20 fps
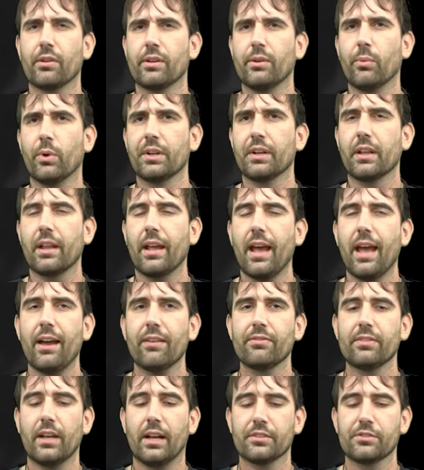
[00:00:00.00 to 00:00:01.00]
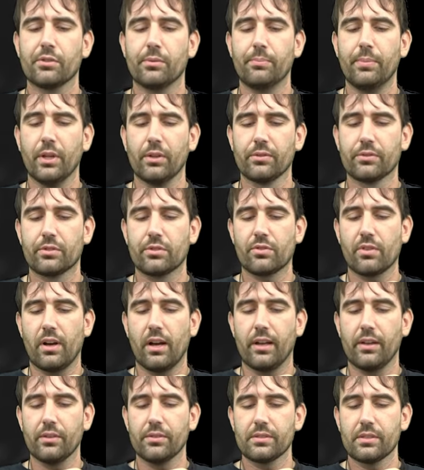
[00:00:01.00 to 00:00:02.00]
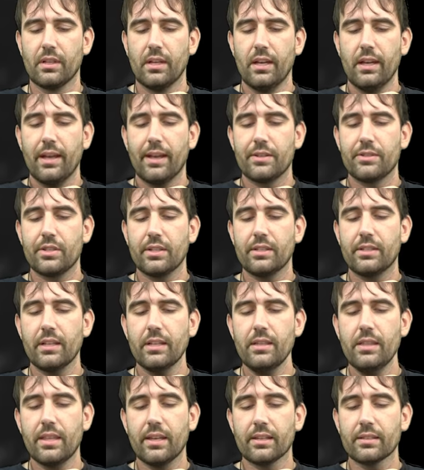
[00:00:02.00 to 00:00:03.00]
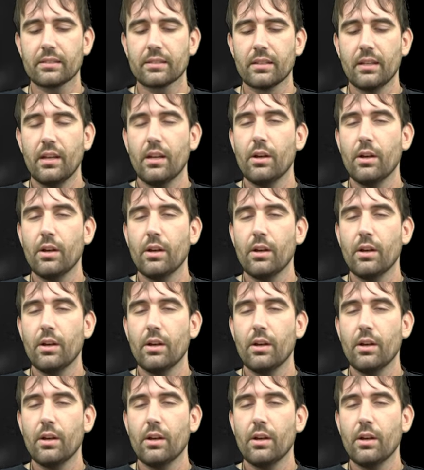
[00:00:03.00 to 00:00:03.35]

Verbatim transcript: 31 and a half knots on builder's trials. She did this